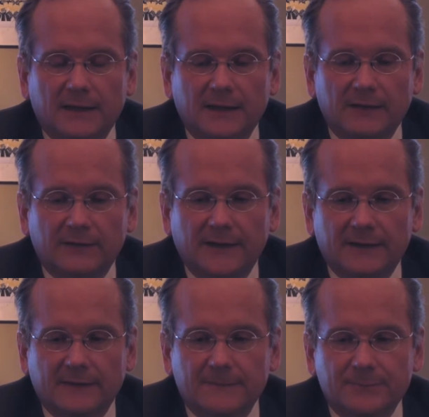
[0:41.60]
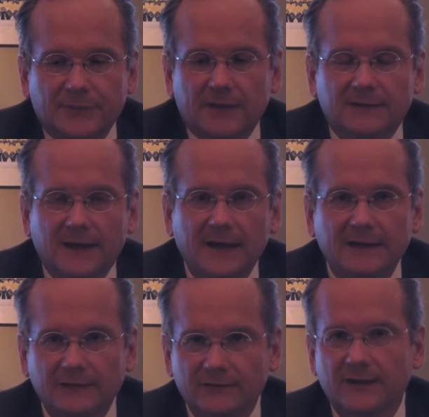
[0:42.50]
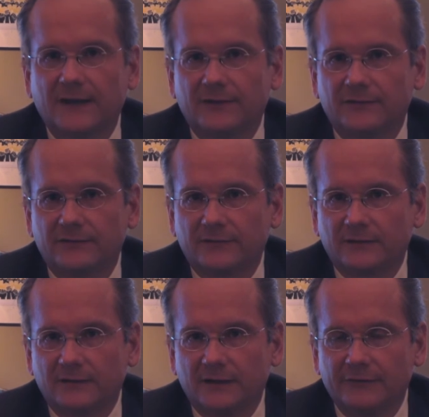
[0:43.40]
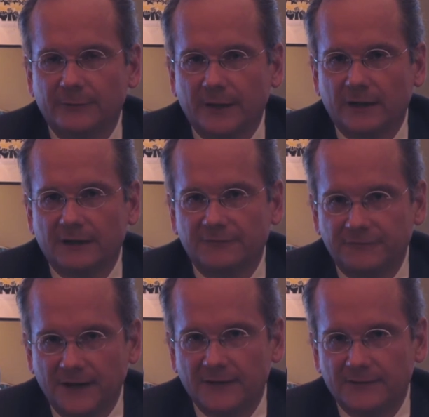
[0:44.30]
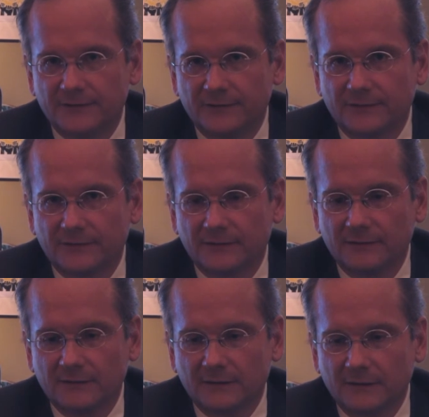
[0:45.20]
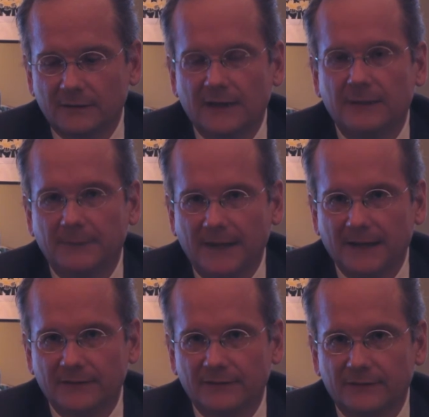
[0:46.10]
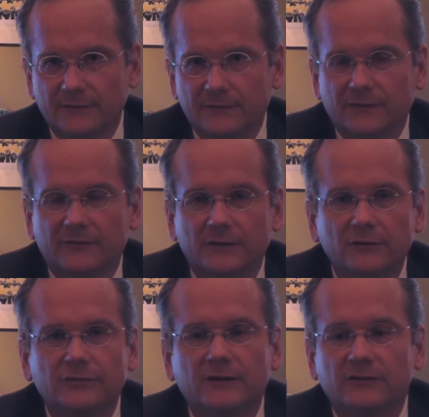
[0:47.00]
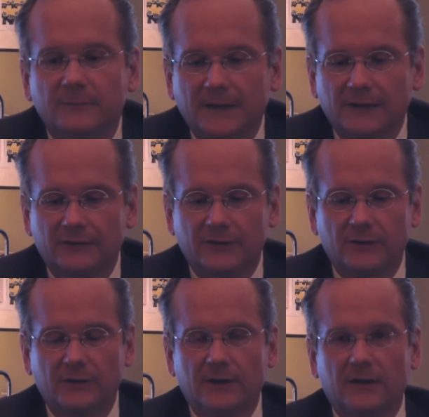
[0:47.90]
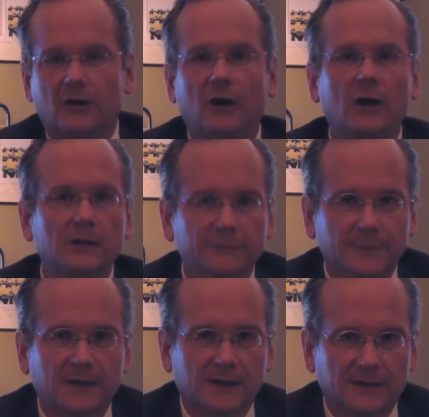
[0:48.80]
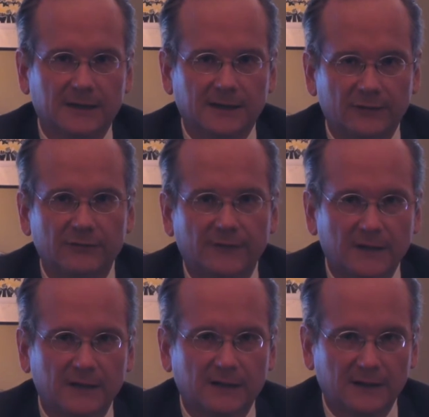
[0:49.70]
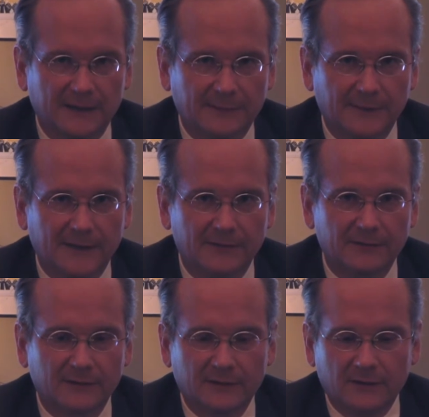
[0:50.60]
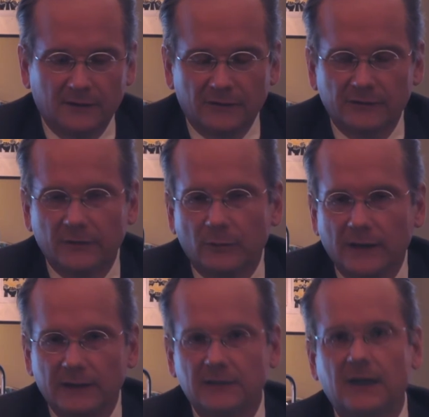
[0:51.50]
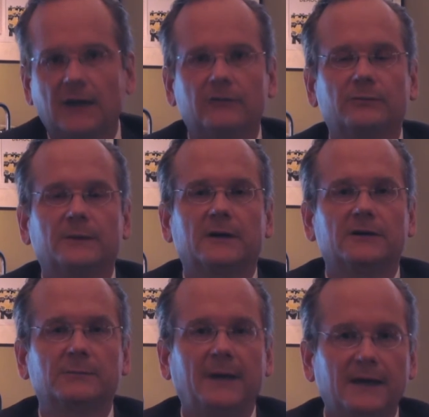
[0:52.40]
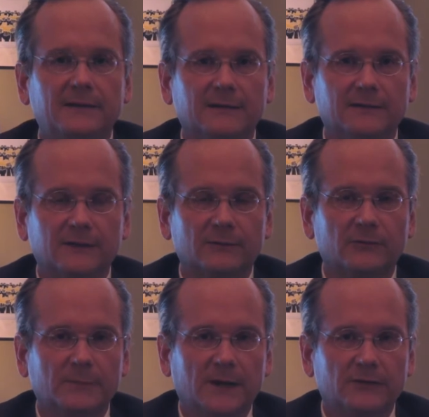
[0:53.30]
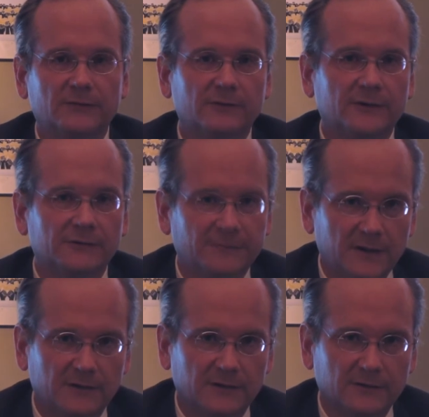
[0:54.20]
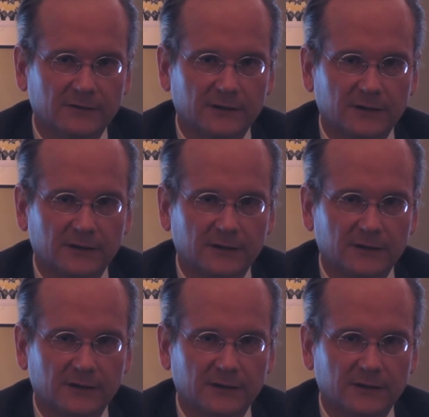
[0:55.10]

is that a tiny slice of America funds campaigns, the solution is to make it so all of America is funding campaigns, so that when congressmen are dependent and responsive to their funders,